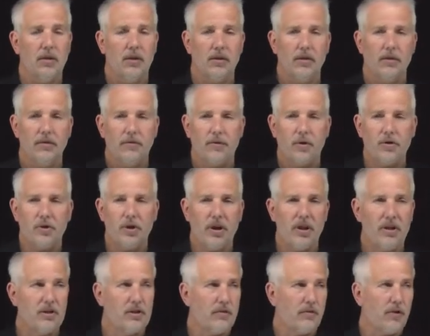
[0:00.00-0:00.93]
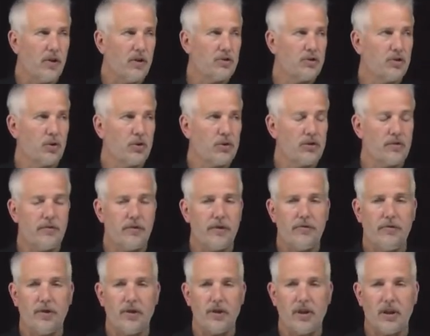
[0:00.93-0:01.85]
photons of all sorts of
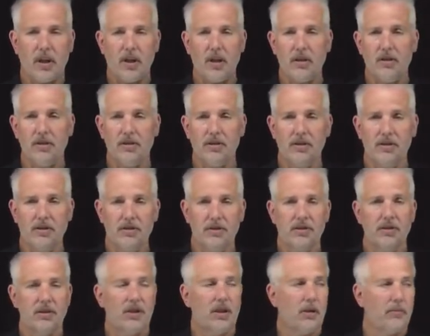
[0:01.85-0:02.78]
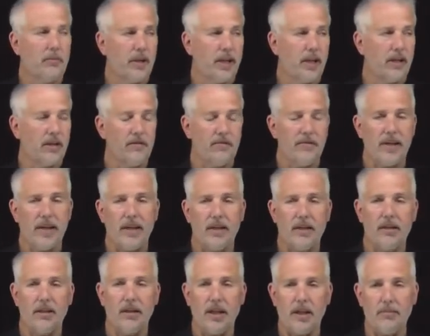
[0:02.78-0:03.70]
different colors coming out of that
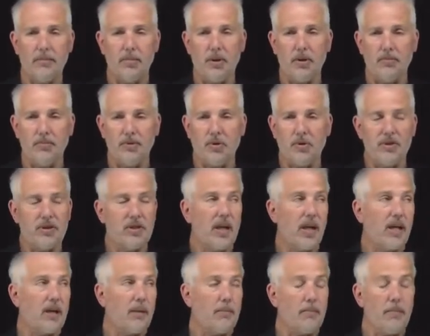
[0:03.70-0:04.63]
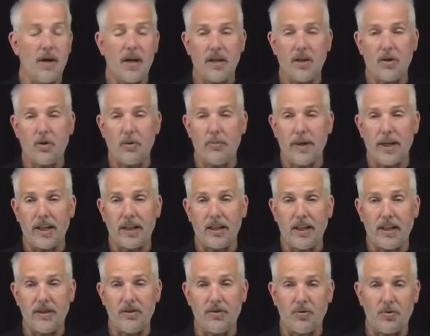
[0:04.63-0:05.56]
light bulb. So it's not a monochromatic
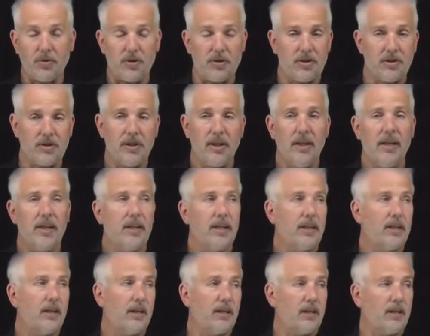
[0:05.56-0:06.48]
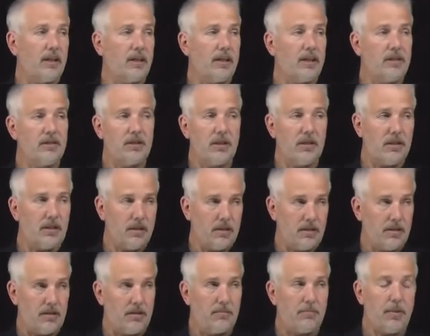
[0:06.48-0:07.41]
light source. Uh, it's a,
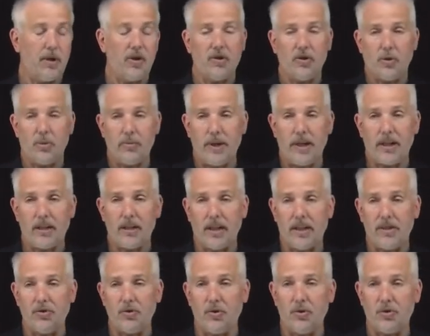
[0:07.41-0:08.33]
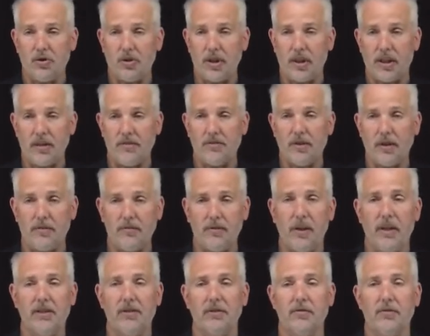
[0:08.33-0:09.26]
a, polychromatic light source that gives off
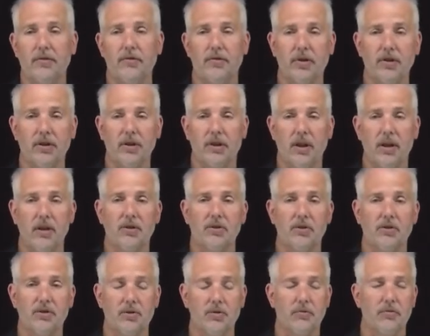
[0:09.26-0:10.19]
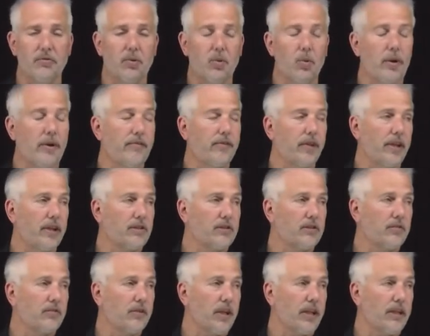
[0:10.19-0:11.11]
lots of different colors or wavelengths
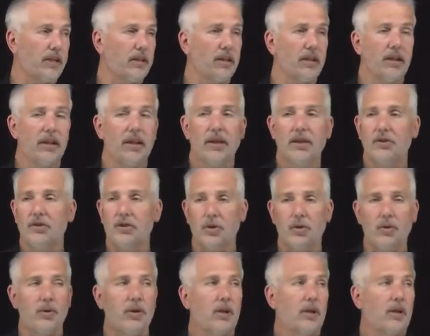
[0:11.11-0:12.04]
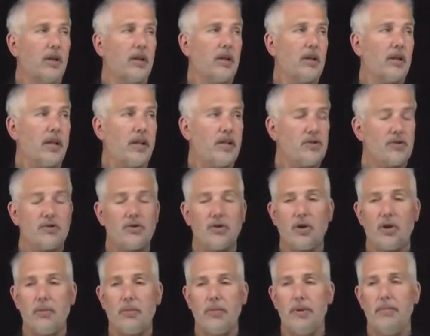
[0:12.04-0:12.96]
of light. So lasers are
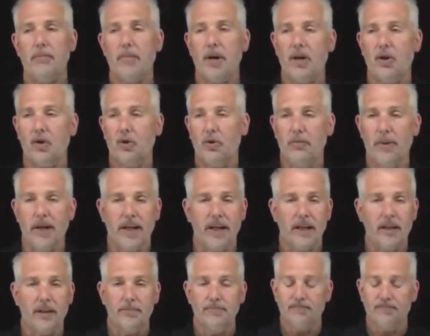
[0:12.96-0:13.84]
going to be monochromatic.